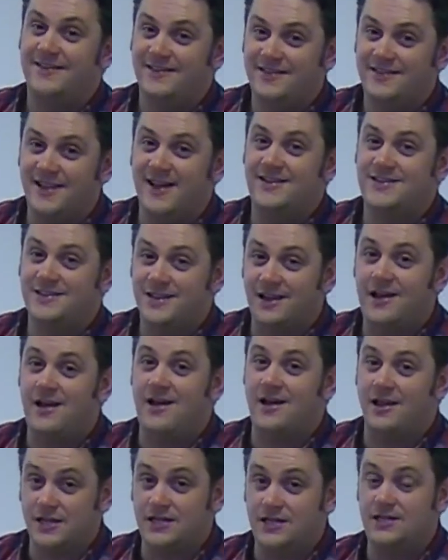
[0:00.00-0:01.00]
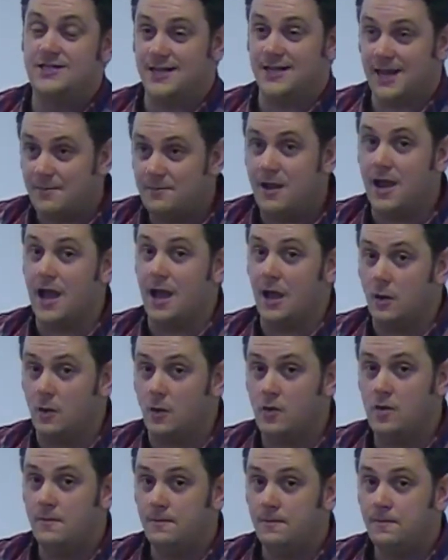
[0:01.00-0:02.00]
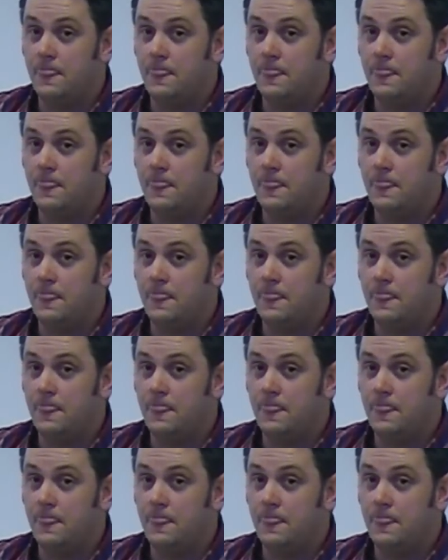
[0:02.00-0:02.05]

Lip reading: That's hard. Somehow,